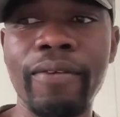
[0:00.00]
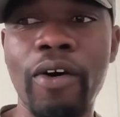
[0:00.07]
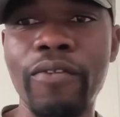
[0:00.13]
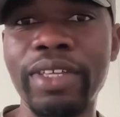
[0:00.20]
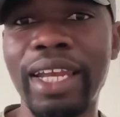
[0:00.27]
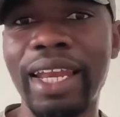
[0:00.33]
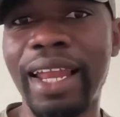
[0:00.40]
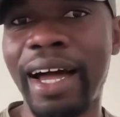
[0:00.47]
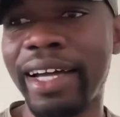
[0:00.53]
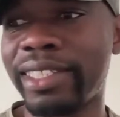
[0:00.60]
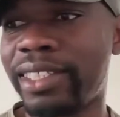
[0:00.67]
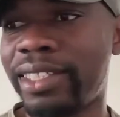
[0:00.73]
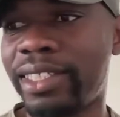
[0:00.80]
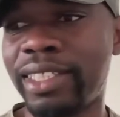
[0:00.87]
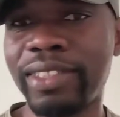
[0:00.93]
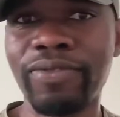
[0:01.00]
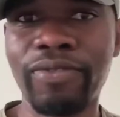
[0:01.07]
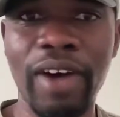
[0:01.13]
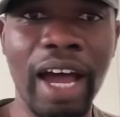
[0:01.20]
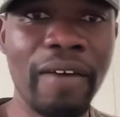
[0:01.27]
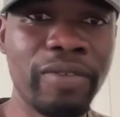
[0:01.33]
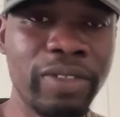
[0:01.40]
over the last
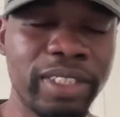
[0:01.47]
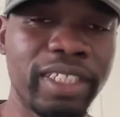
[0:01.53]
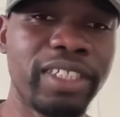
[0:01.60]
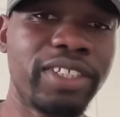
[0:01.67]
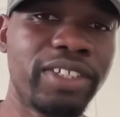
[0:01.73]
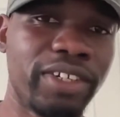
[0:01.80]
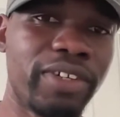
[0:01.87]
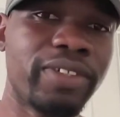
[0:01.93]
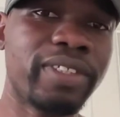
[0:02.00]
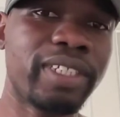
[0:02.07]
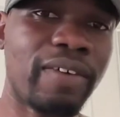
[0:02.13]
5 or 6 years,